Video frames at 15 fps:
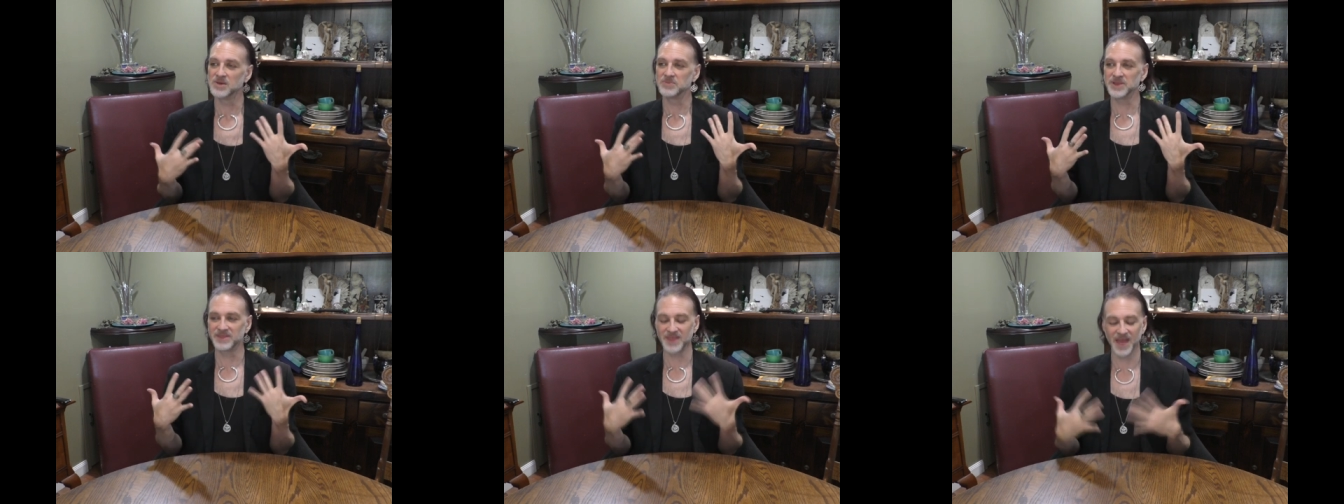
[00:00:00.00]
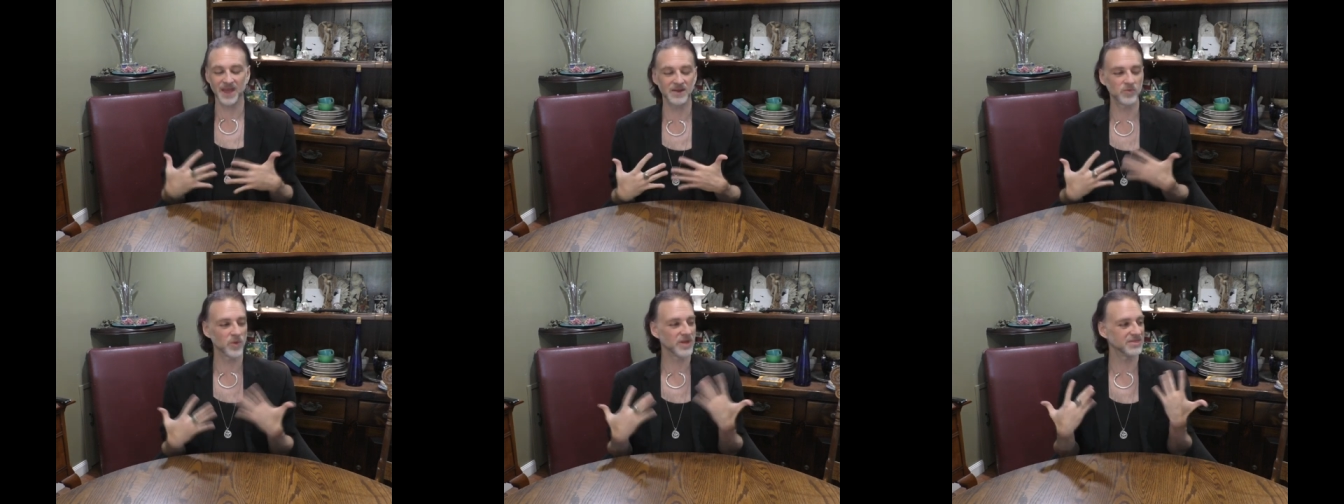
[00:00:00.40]
But
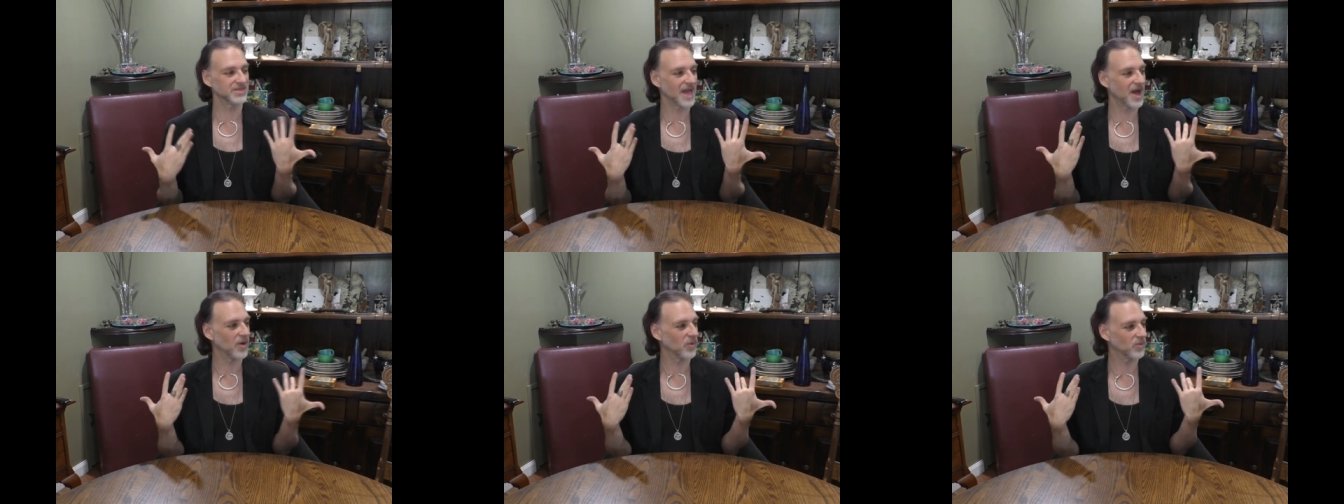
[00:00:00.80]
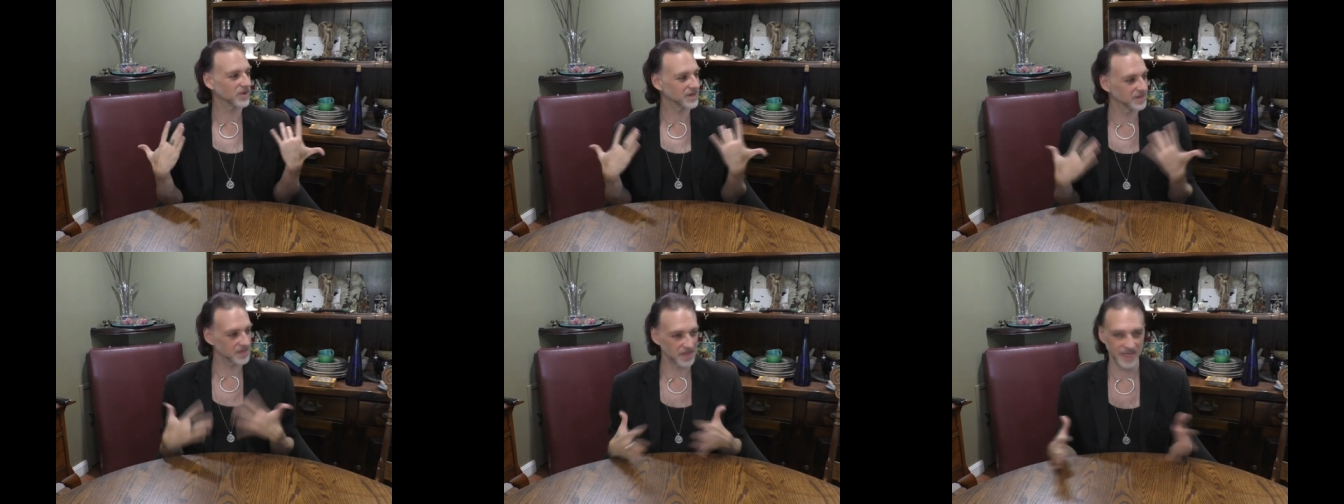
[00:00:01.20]
then with that
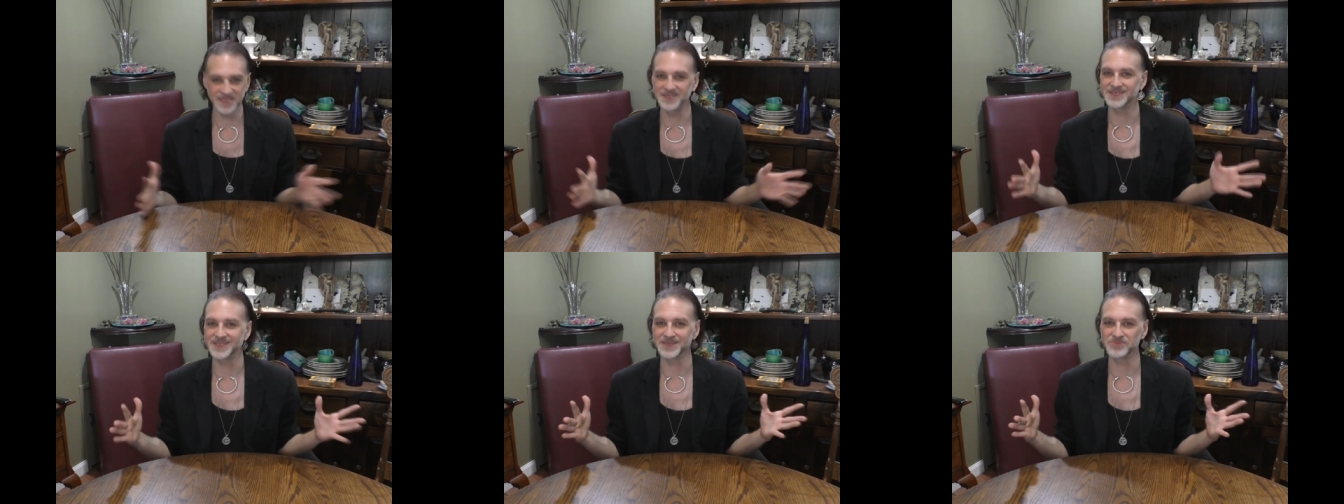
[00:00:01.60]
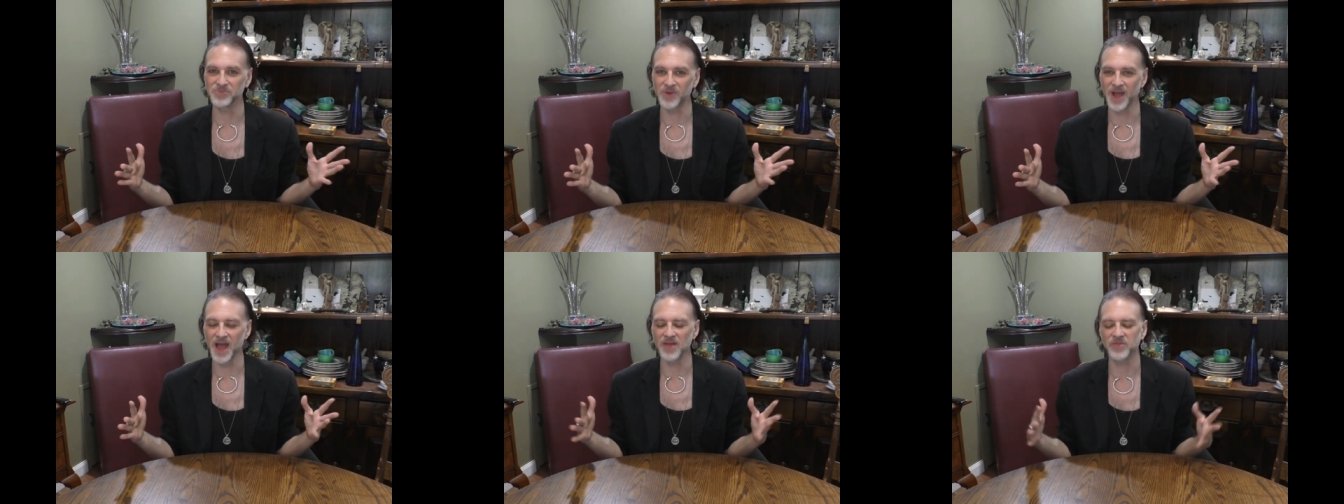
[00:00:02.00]
cleansing
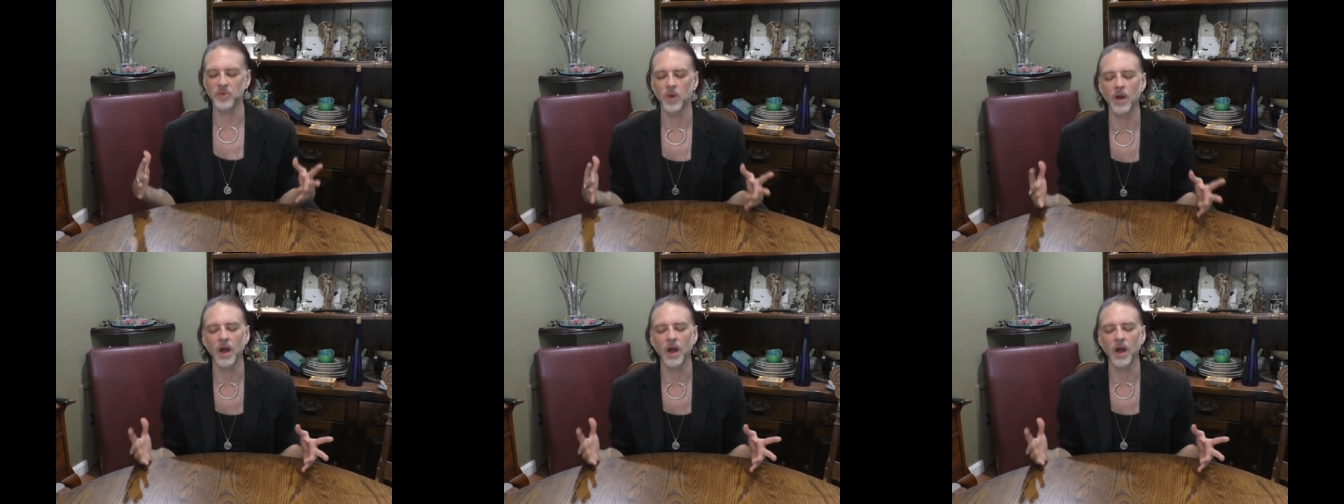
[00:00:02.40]
breath,